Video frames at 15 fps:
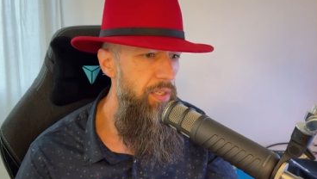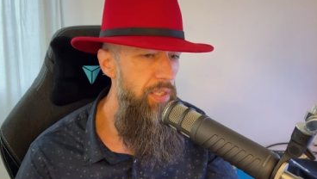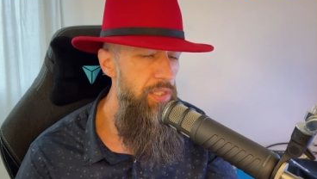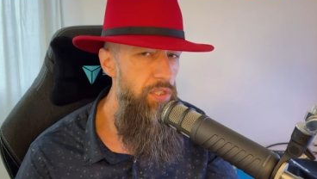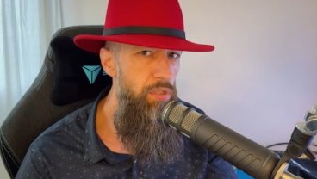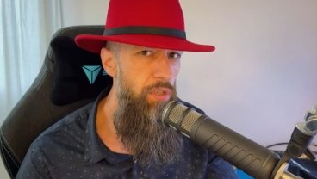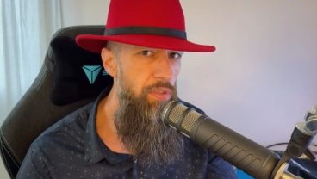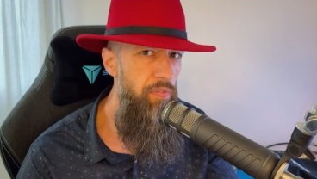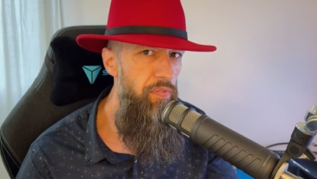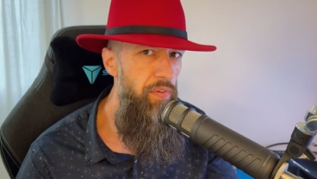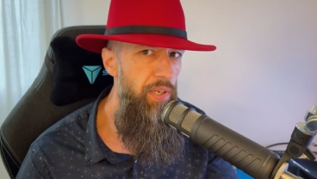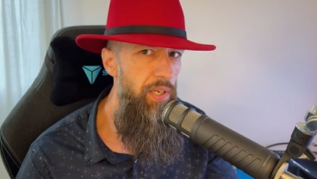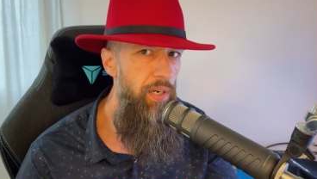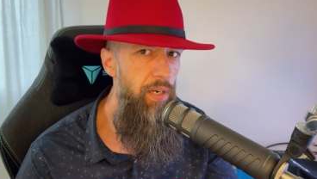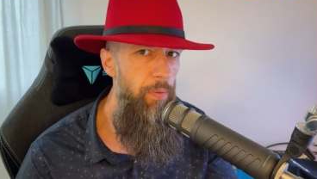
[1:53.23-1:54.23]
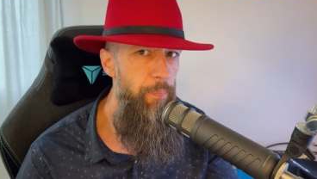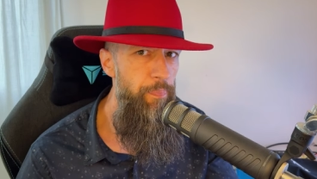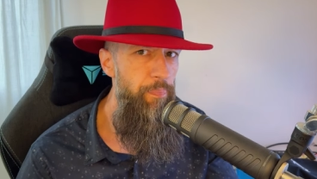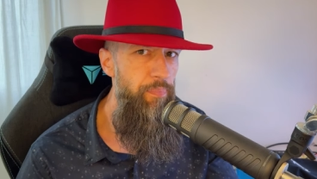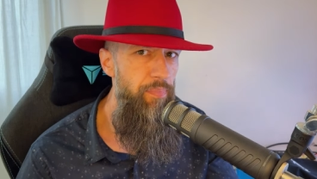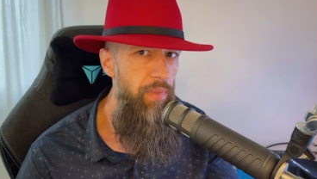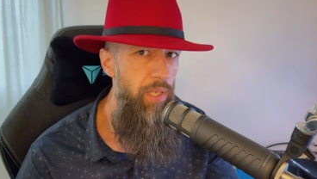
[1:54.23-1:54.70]
It's called finger.
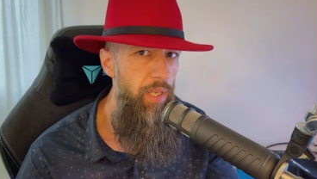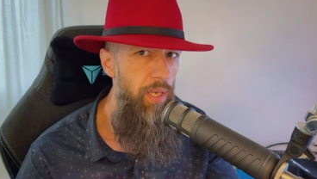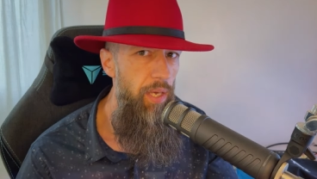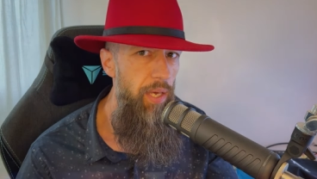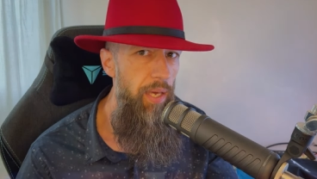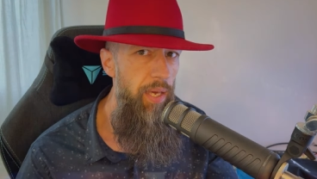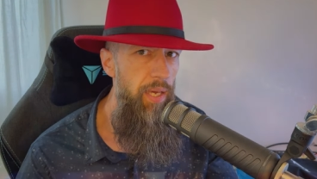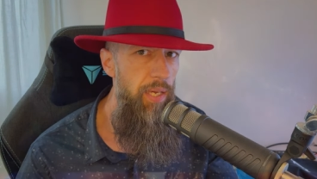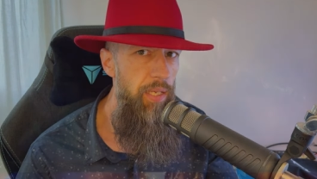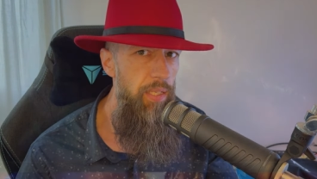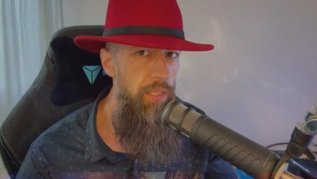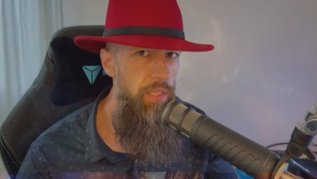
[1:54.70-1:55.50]
And